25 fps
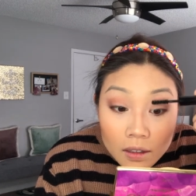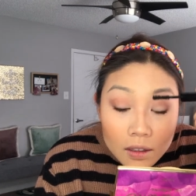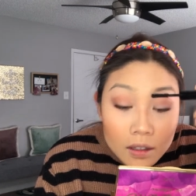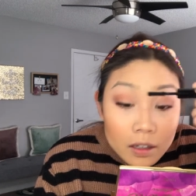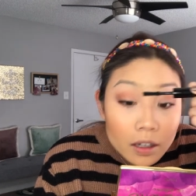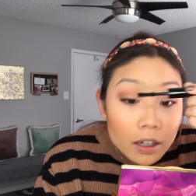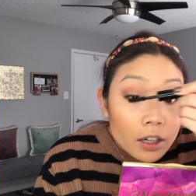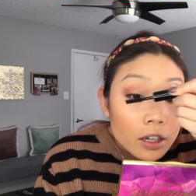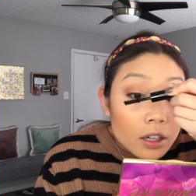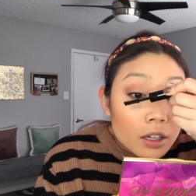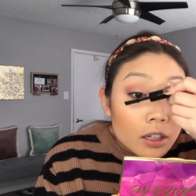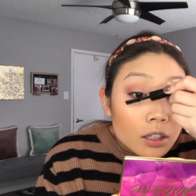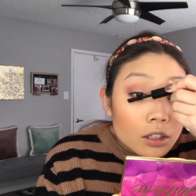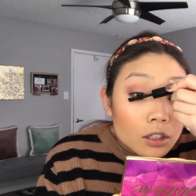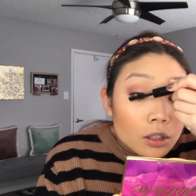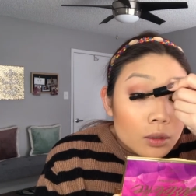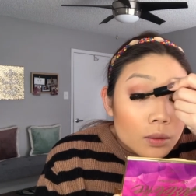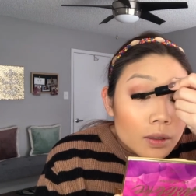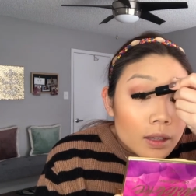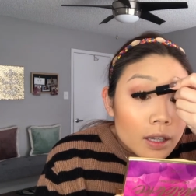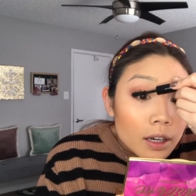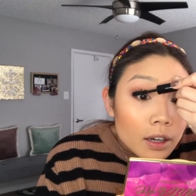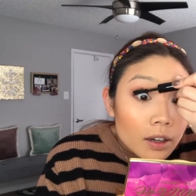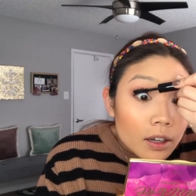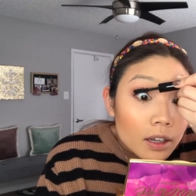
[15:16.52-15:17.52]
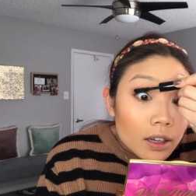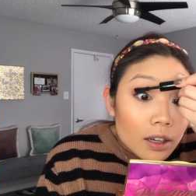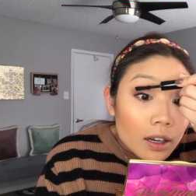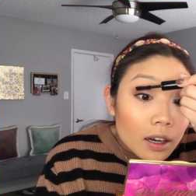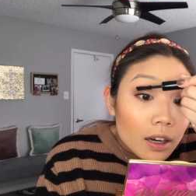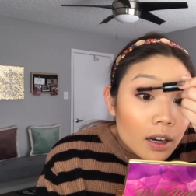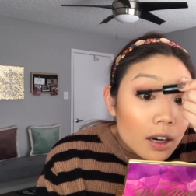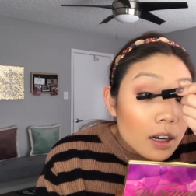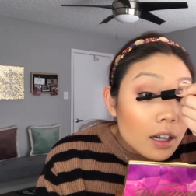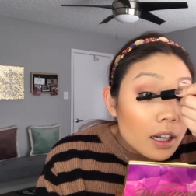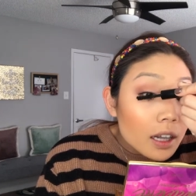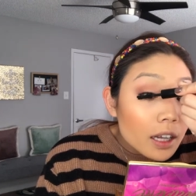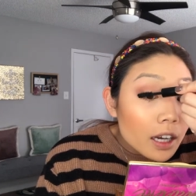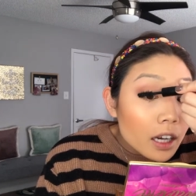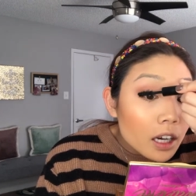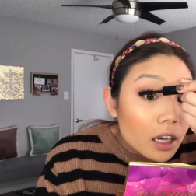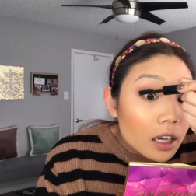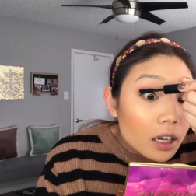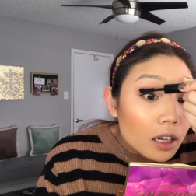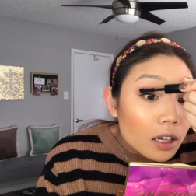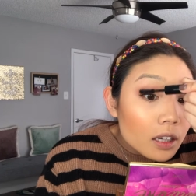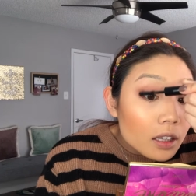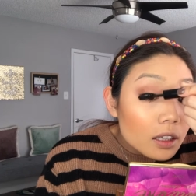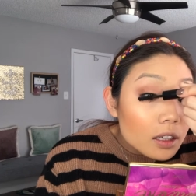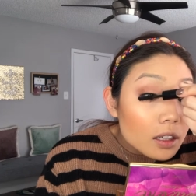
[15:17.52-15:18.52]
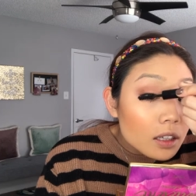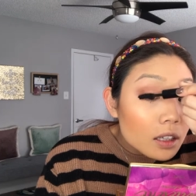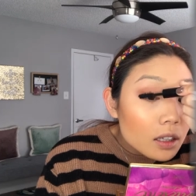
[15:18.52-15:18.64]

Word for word: I couldn't do without it, y'all. I couldn't.